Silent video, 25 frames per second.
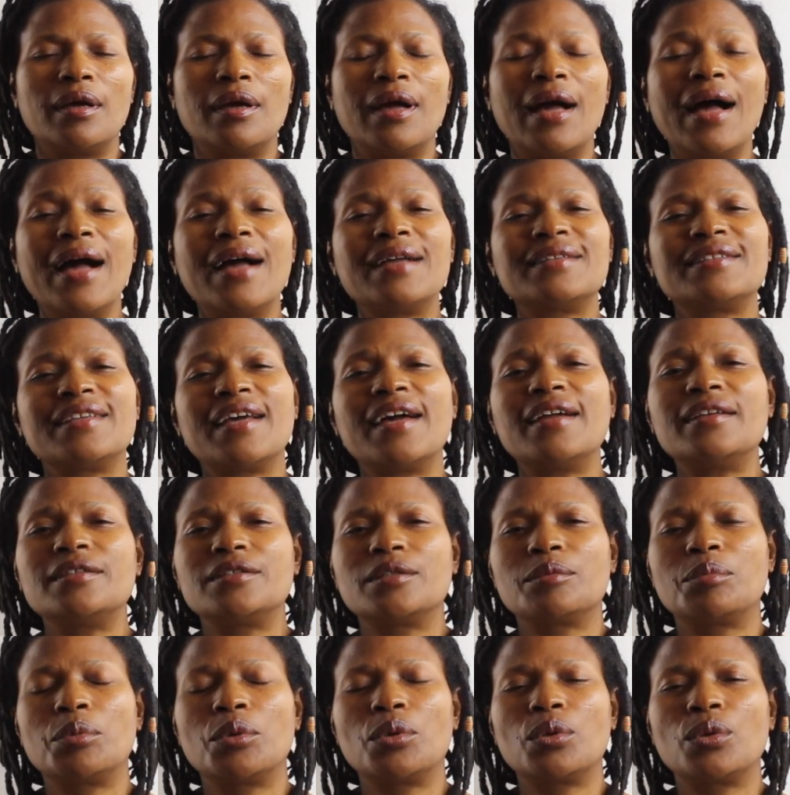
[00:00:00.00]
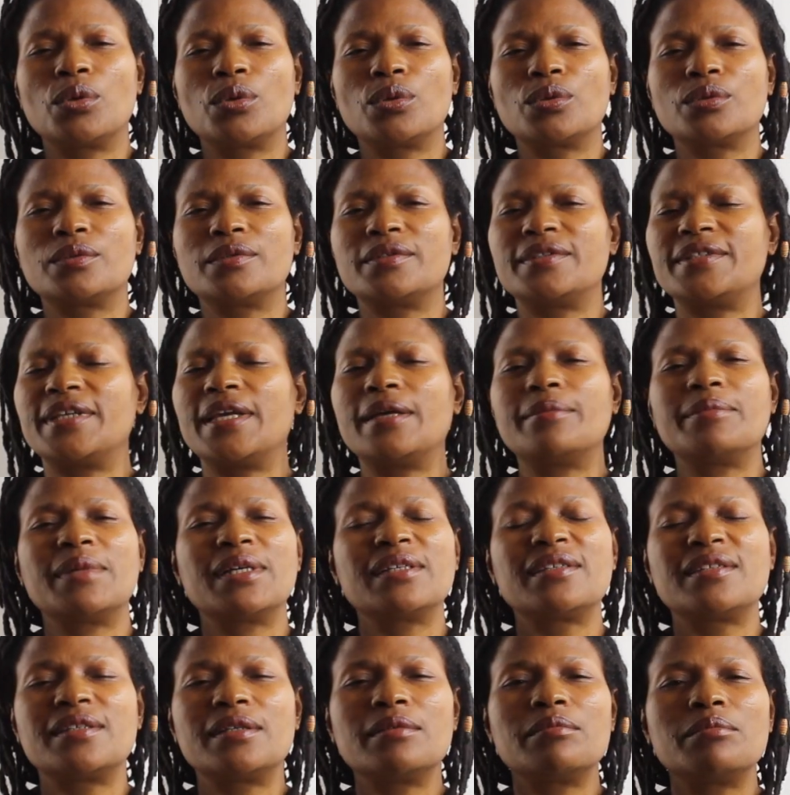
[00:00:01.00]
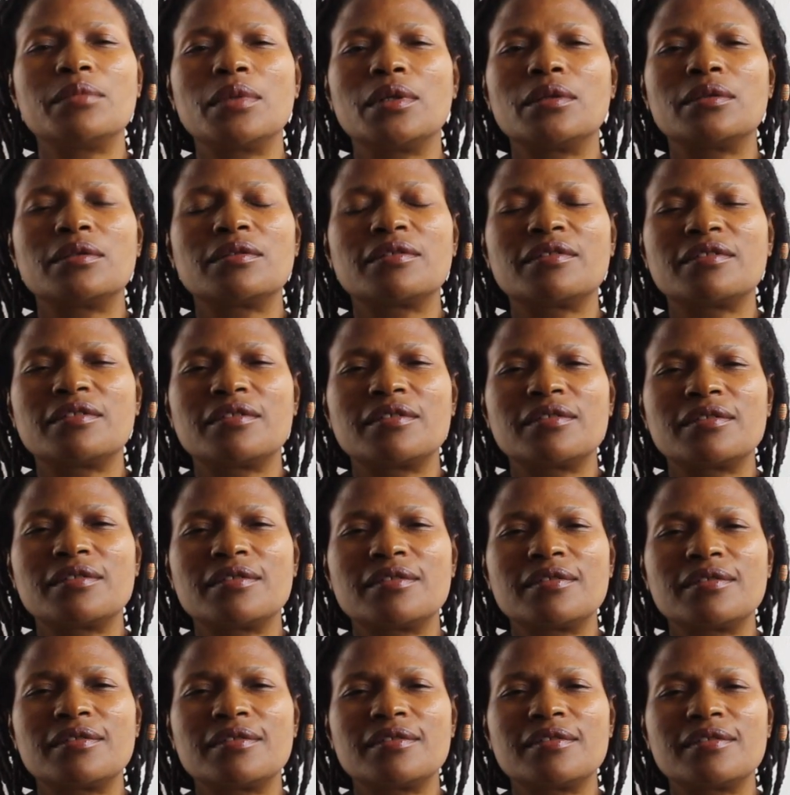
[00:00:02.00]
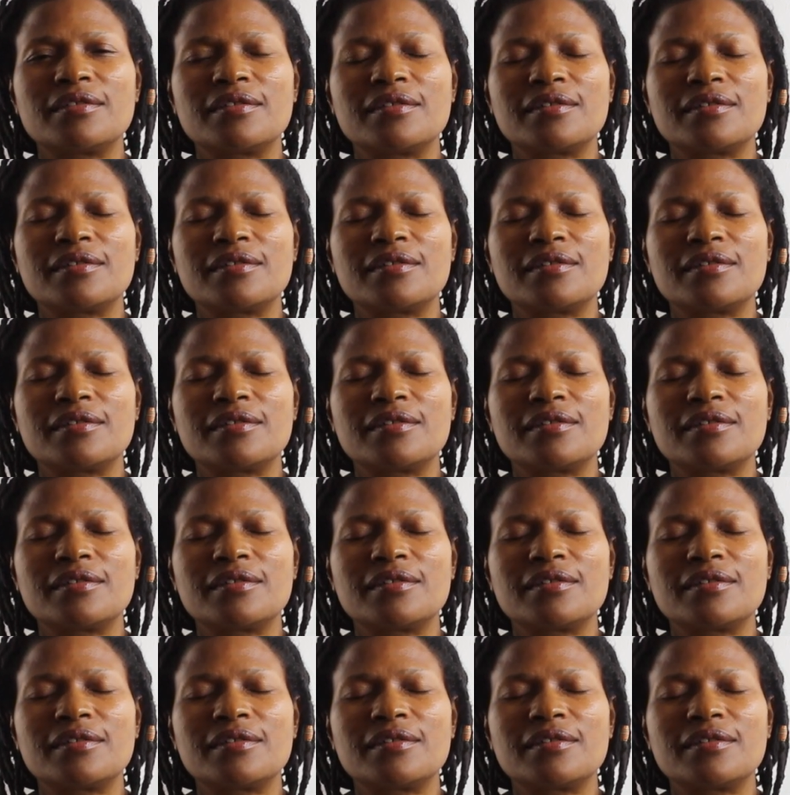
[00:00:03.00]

are tangible, same as symbols.